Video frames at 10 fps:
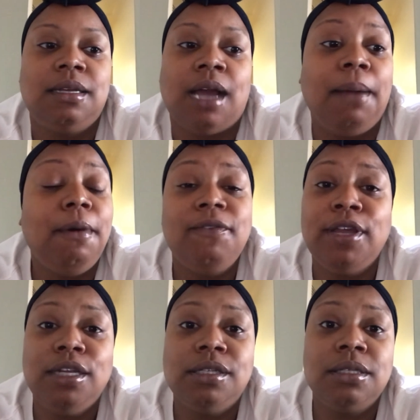I'm over
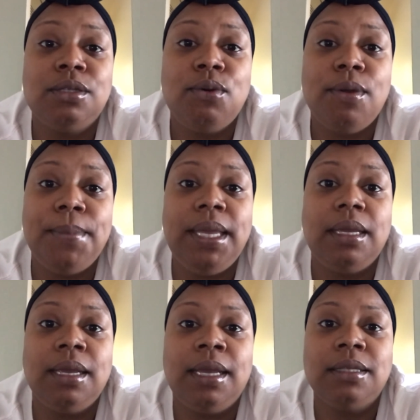here just doing
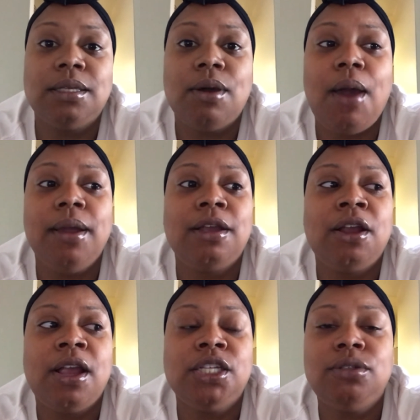me. And so I
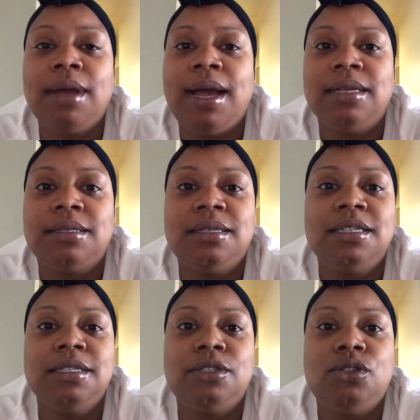encourage you guys to
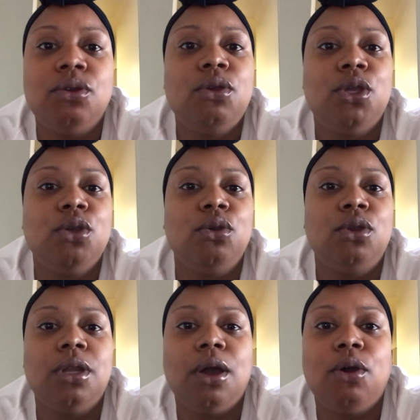just do you,
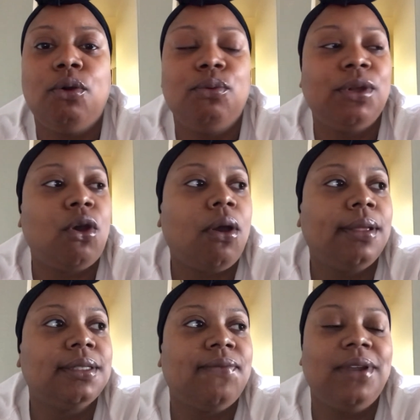you know,
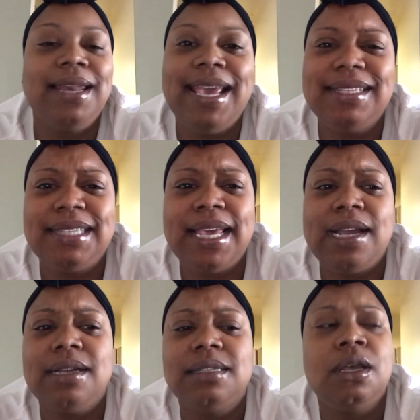regardless of the
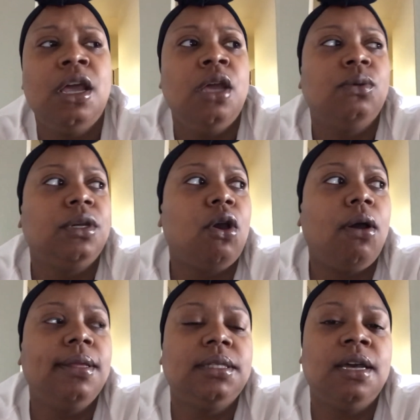naysayers,
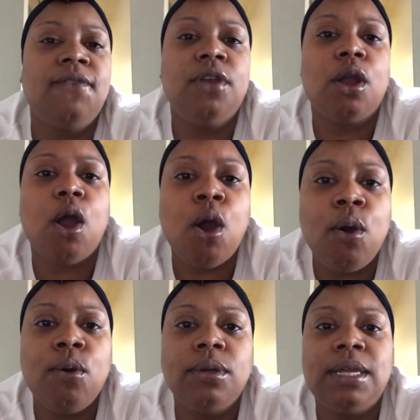regardless of your
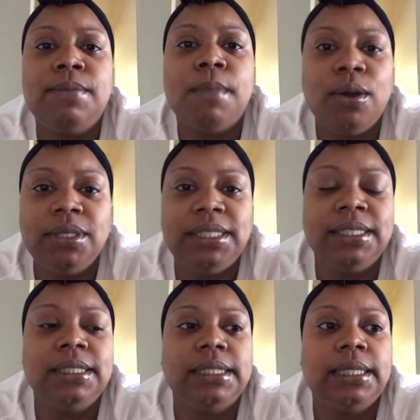own
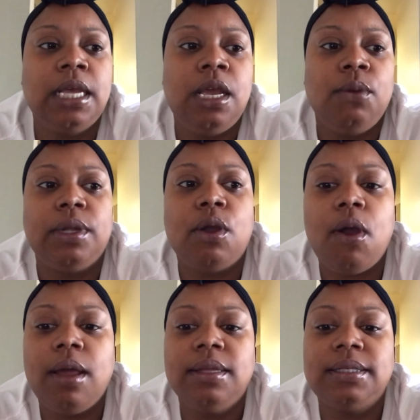emotions,
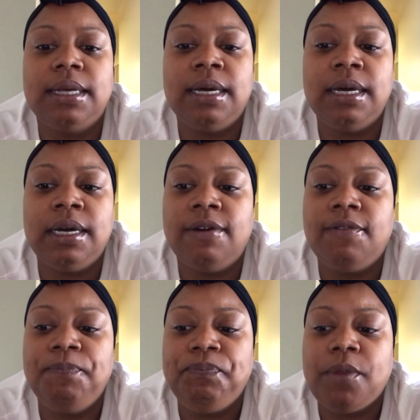regardless
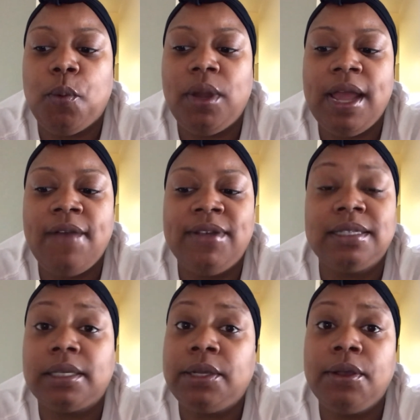of whatever
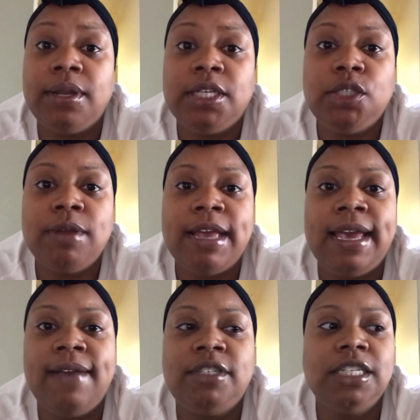insecurities you
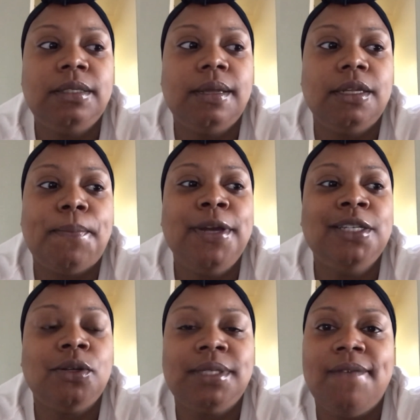have, just
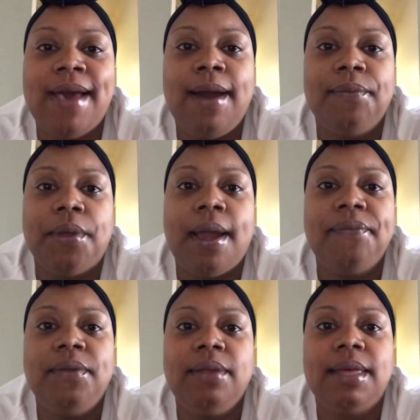put yourself out there. I
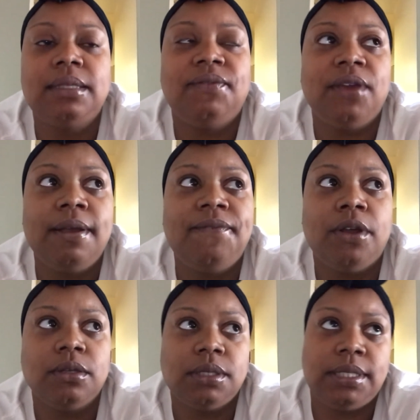think that's the very
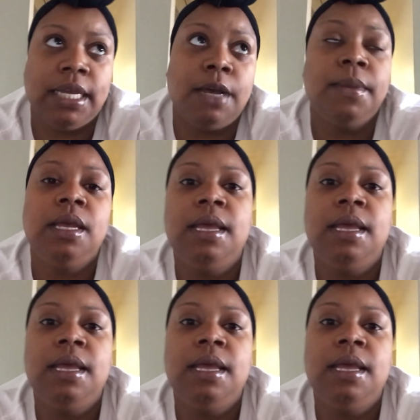first step